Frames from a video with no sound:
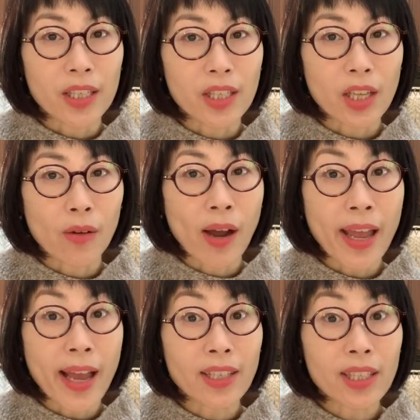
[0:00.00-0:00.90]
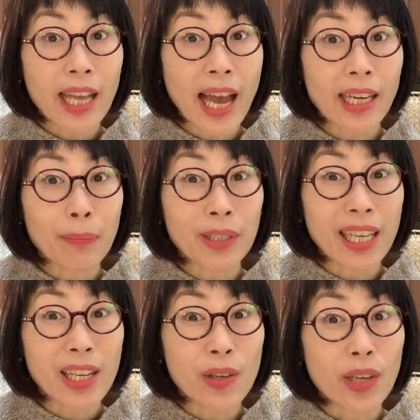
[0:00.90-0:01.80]
So I actually had a
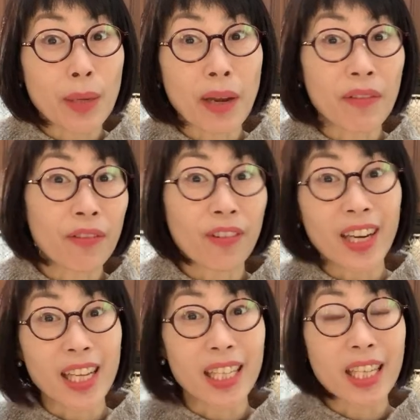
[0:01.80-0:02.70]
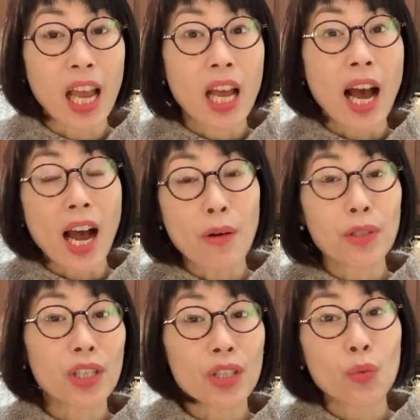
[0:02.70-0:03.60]
potato in my fridge. I
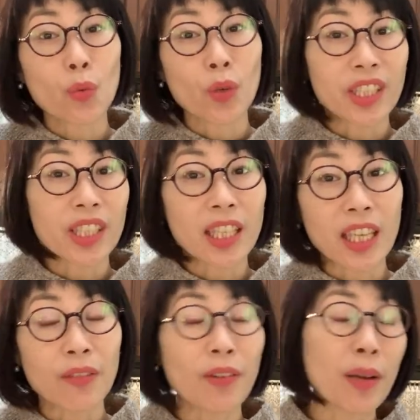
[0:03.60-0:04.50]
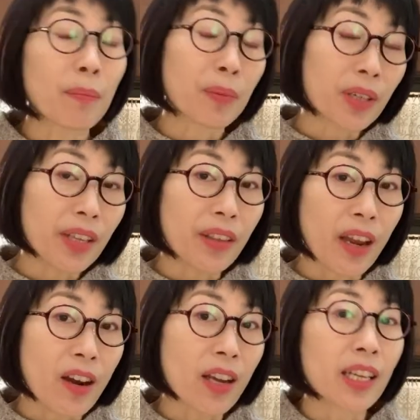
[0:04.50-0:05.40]
was just wondering if I put it
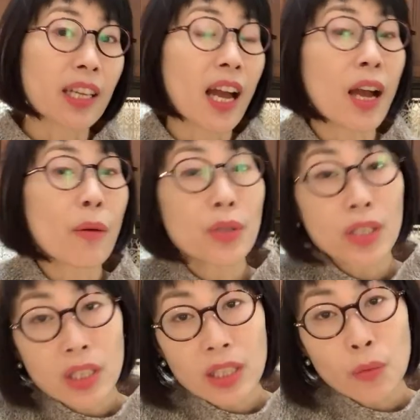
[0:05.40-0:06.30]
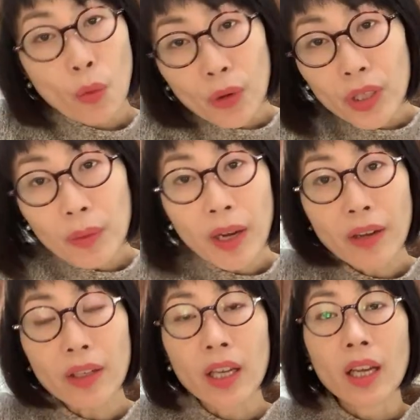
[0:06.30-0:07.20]
there, and then I was just worried
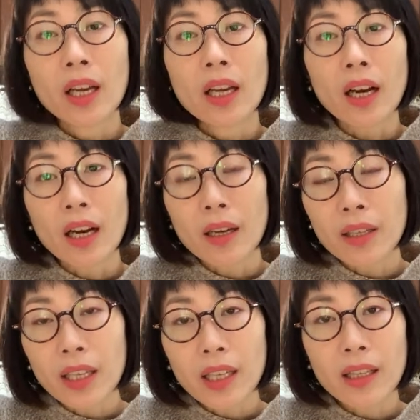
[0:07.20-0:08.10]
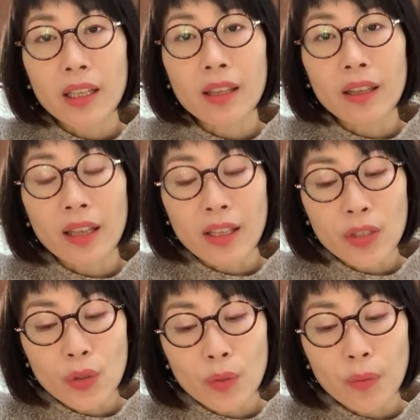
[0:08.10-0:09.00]
about uh, getting the the
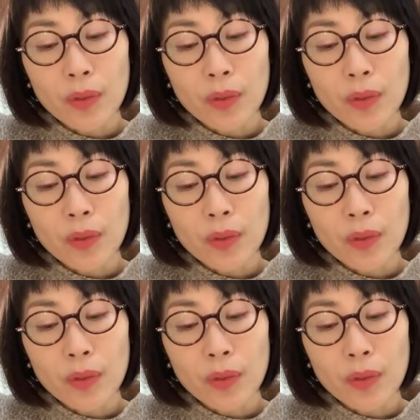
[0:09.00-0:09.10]
soup.